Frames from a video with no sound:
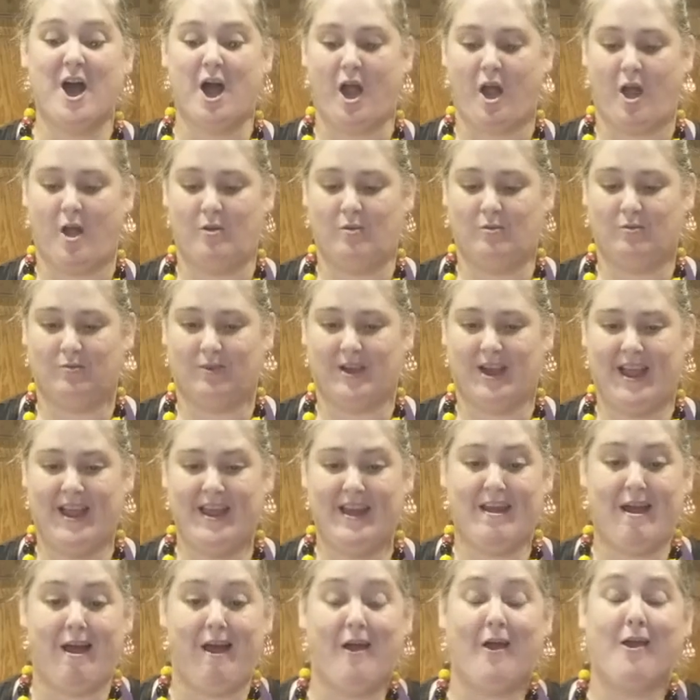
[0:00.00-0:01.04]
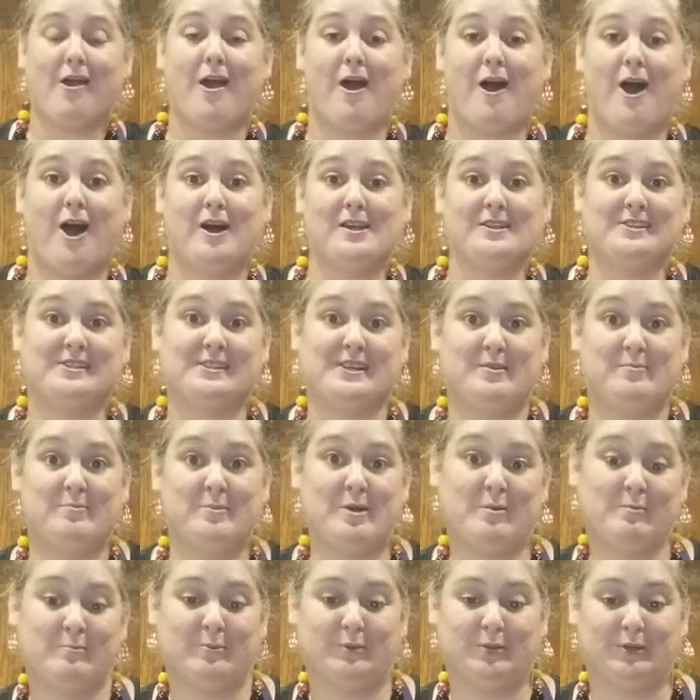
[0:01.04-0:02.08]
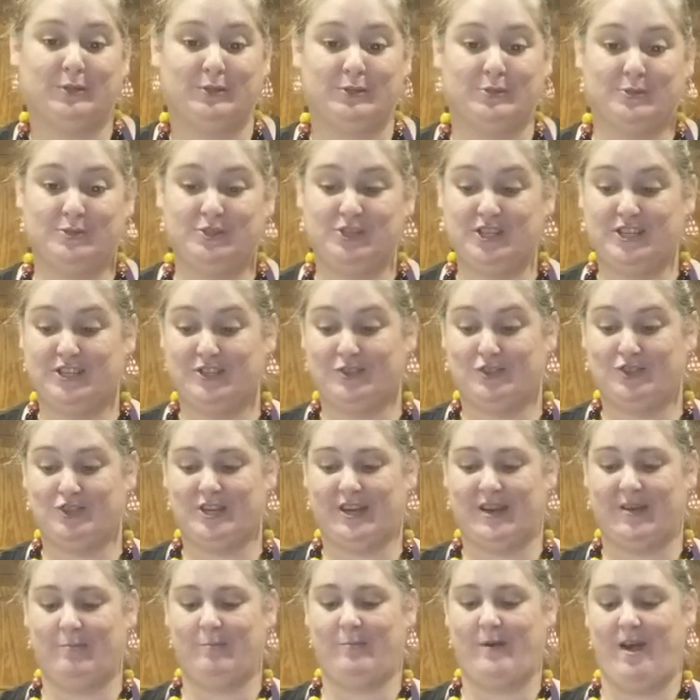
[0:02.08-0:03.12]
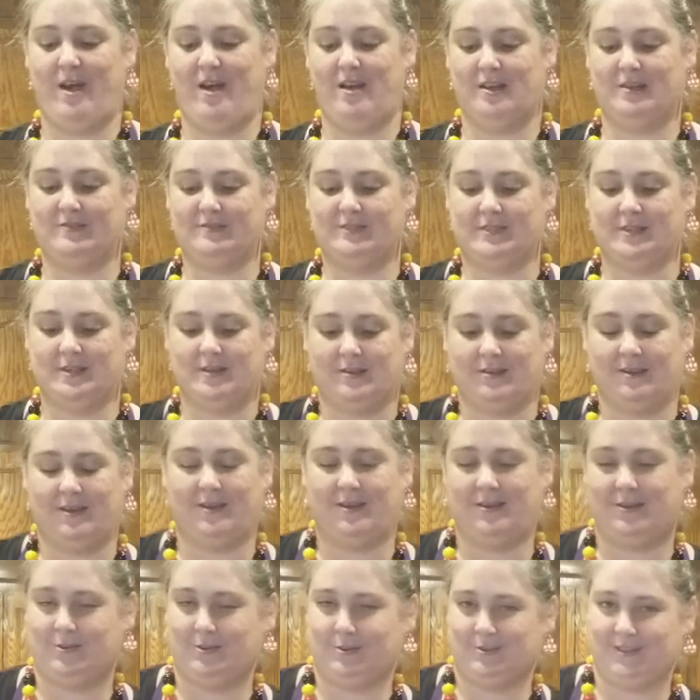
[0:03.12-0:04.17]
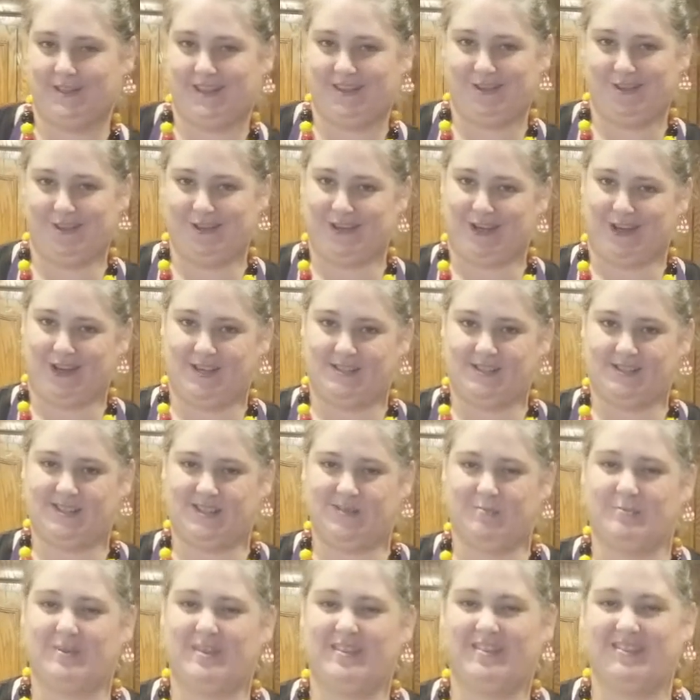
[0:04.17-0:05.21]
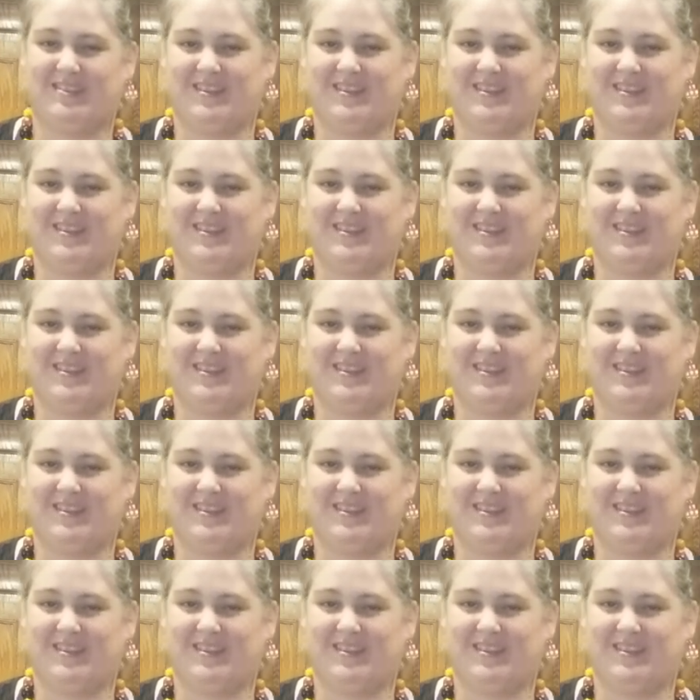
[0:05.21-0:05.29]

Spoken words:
All right, our awesome blue cheese chicken puffs not only look awesome, but